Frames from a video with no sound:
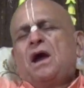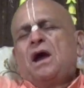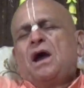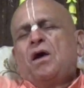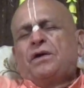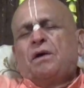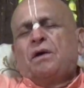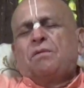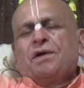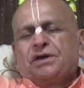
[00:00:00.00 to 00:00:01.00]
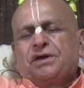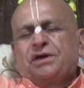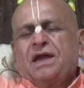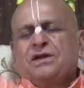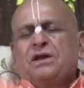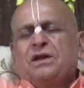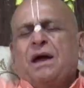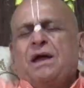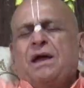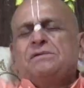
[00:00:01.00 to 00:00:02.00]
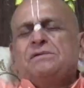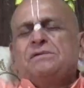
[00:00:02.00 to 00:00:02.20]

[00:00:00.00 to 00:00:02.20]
out of water she cannot survive.